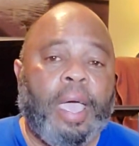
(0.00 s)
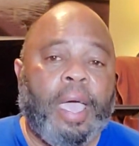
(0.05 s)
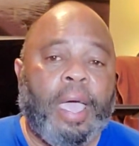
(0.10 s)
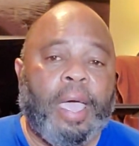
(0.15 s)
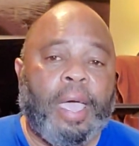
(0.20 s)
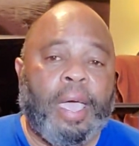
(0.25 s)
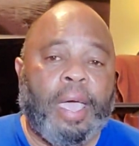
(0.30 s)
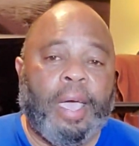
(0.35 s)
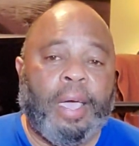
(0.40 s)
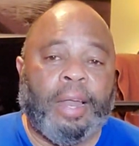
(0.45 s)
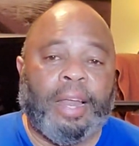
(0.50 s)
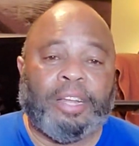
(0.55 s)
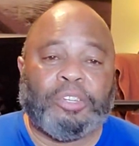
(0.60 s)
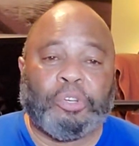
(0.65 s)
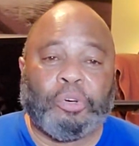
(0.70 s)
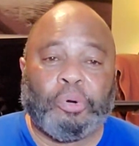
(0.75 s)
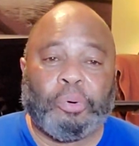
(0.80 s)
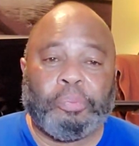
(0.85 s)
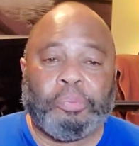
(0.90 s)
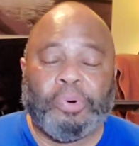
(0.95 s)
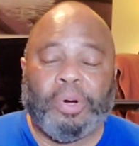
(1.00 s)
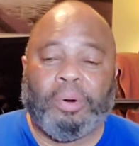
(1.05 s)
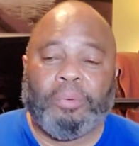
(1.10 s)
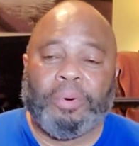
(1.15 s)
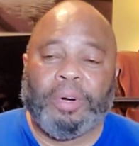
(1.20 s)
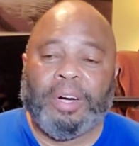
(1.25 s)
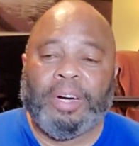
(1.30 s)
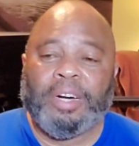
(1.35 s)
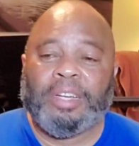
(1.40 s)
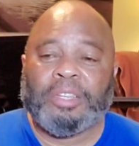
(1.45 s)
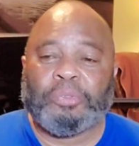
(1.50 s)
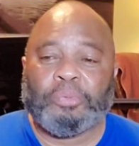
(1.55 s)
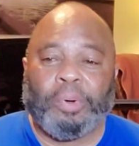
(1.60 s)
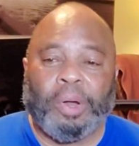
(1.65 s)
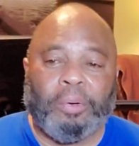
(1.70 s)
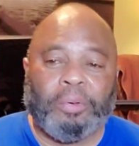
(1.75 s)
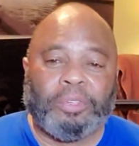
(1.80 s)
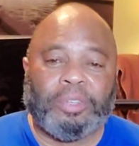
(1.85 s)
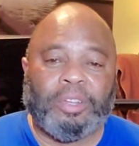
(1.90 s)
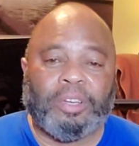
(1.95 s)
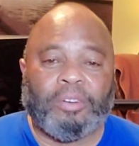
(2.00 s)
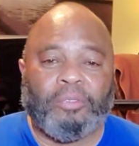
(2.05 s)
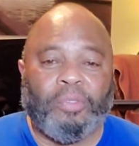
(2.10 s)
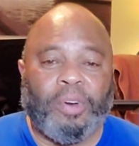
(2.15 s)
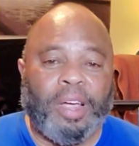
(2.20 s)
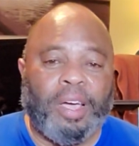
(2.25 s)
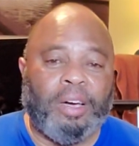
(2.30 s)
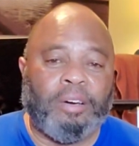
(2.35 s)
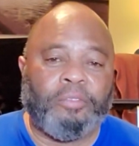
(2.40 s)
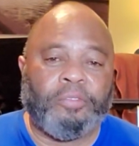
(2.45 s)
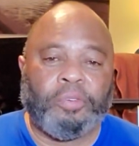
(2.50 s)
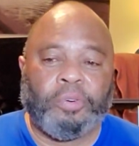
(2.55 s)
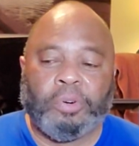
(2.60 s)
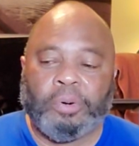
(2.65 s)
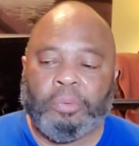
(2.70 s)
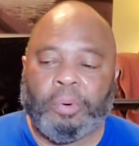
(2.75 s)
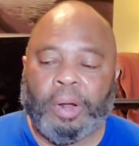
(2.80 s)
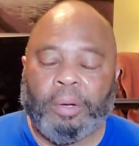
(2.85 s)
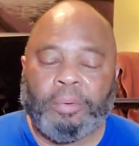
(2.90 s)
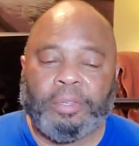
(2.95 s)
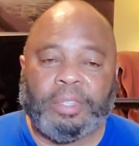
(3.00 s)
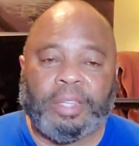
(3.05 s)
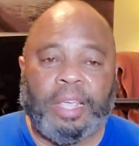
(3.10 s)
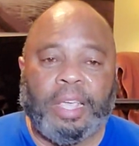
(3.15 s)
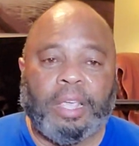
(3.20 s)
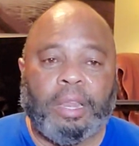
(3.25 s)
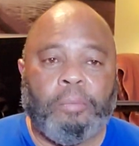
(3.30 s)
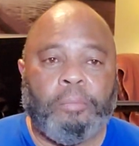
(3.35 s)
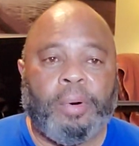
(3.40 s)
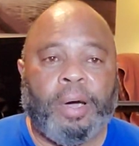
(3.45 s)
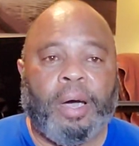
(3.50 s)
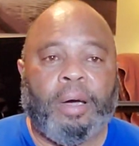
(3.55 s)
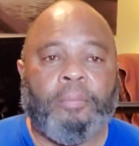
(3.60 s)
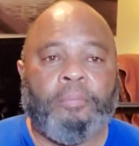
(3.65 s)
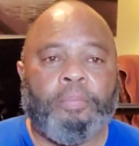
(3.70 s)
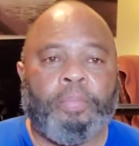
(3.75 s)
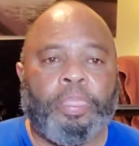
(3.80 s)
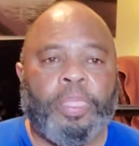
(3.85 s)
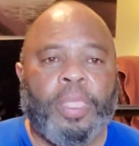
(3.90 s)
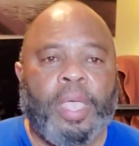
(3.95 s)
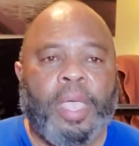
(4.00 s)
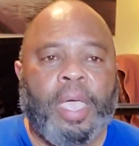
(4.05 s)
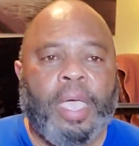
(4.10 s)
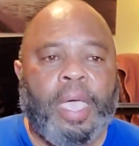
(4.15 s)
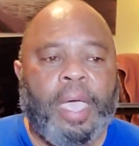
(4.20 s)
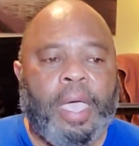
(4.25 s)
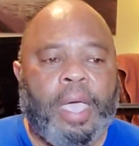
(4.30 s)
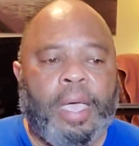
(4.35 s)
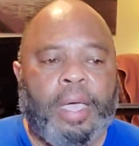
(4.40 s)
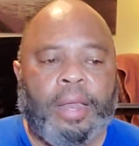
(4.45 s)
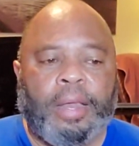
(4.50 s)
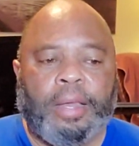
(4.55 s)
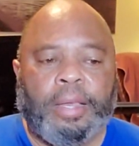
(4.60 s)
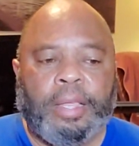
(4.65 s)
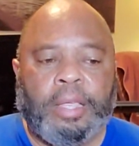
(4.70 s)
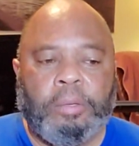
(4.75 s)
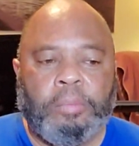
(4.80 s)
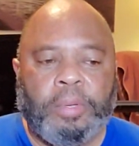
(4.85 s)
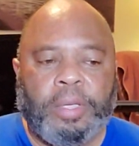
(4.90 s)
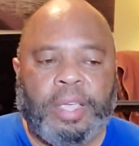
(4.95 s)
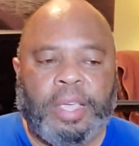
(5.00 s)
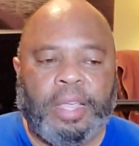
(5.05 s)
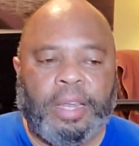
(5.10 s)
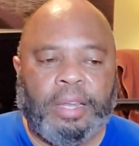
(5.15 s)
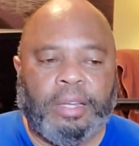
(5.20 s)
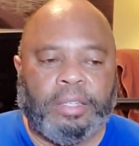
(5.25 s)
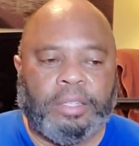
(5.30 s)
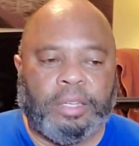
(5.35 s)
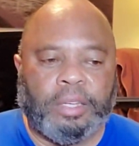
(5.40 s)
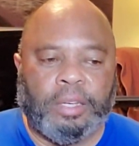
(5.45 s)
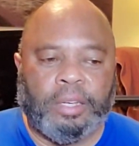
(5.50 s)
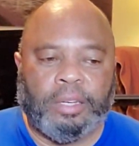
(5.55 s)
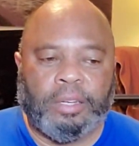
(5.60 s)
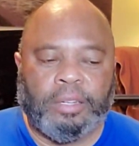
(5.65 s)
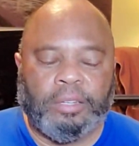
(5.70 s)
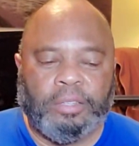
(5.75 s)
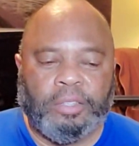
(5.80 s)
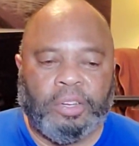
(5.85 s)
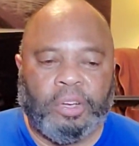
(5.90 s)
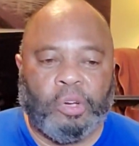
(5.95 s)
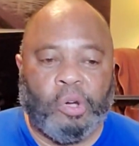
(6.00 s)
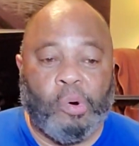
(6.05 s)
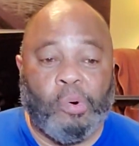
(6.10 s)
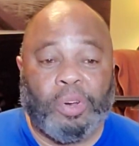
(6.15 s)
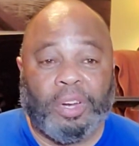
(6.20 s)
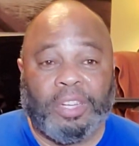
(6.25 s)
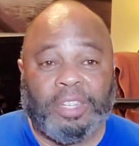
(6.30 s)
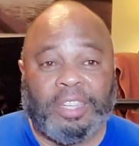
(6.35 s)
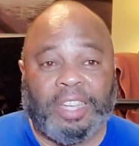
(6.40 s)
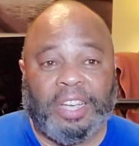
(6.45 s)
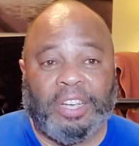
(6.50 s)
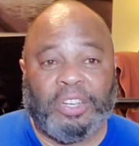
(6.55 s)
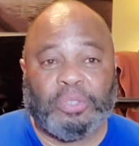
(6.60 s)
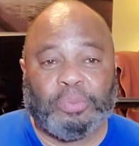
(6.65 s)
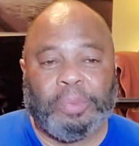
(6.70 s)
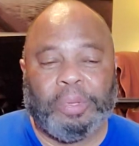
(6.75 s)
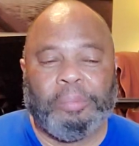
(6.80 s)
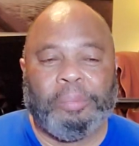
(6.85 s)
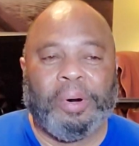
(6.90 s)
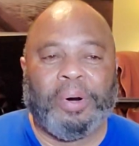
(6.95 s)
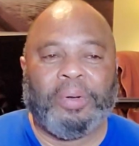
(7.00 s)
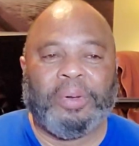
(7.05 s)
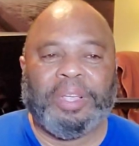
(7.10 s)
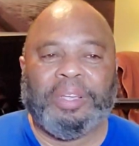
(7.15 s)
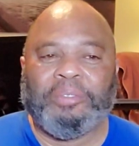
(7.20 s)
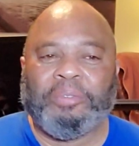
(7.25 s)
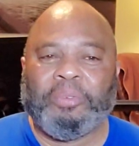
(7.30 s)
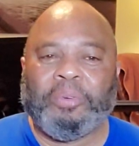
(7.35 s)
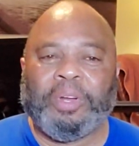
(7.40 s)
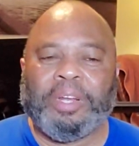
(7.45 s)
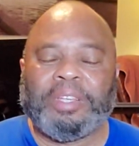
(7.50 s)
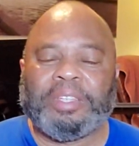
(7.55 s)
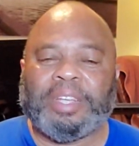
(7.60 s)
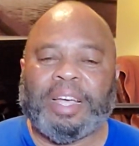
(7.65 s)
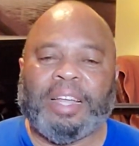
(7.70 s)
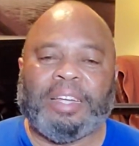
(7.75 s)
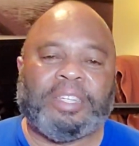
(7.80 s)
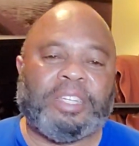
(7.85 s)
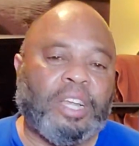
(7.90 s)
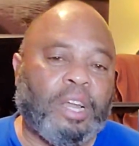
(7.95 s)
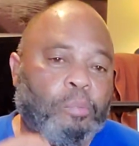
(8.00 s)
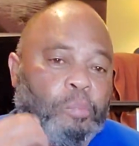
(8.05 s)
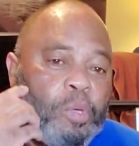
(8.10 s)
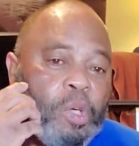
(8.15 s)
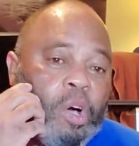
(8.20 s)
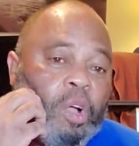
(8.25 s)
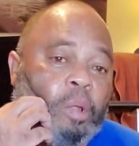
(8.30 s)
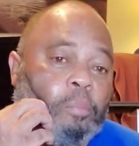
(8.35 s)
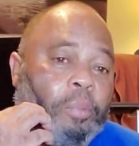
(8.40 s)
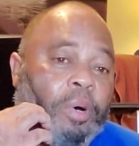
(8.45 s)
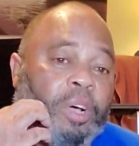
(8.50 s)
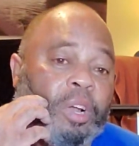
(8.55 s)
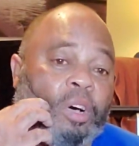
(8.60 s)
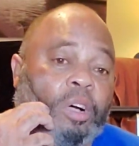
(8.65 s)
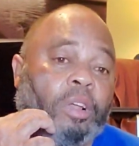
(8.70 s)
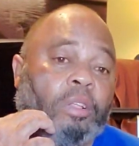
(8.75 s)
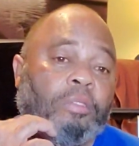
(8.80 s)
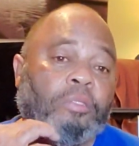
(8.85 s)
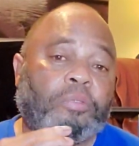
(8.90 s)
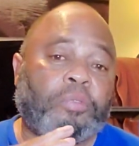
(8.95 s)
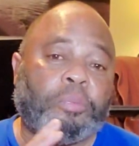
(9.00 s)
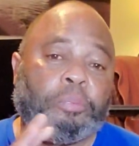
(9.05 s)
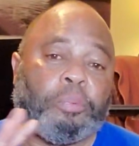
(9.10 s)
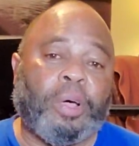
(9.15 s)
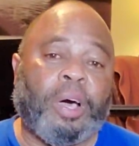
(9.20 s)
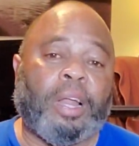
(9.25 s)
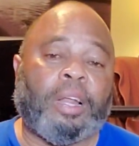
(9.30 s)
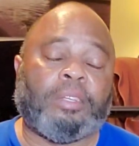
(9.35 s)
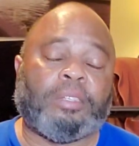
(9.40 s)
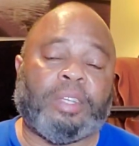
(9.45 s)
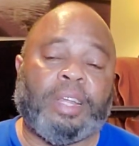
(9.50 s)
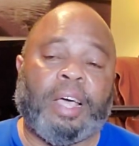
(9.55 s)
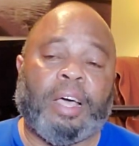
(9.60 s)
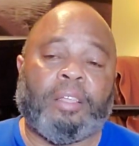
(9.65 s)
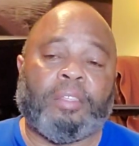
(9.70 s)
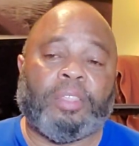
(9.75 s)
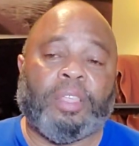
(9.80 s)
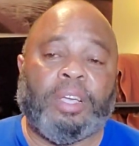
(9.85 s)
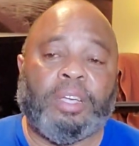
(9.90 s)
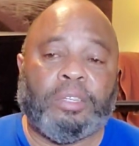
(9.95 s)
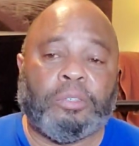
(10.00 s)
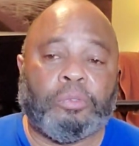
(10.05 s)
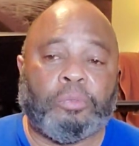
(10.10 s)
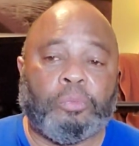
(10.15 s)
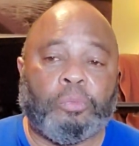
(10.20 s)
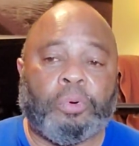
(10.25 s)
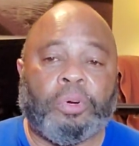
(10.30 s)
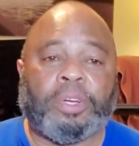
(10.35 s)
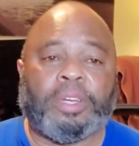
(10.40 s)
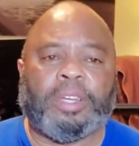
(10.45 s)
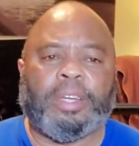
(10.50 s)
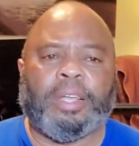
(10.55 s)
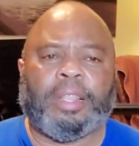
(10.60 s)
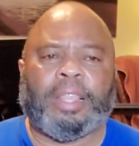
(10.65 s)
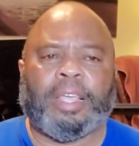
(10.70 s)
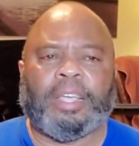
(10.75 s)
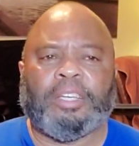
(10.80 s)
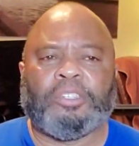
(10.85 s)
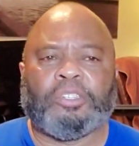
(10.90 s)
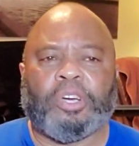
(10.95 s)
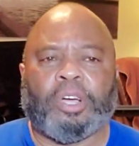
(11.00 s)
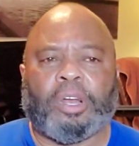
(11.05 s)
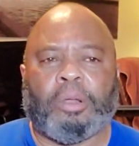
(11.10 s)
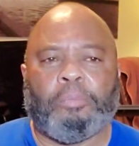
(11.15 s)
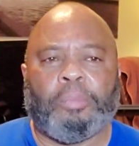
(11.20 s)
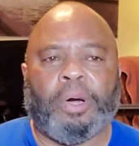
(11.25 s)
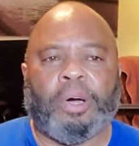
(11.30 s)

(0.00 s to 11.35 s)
and I told him what I was looking around for, what I was thinking about. And he began to, go into salesman mode. And he really started telling me all about all of the products and how things was working. I think he's talking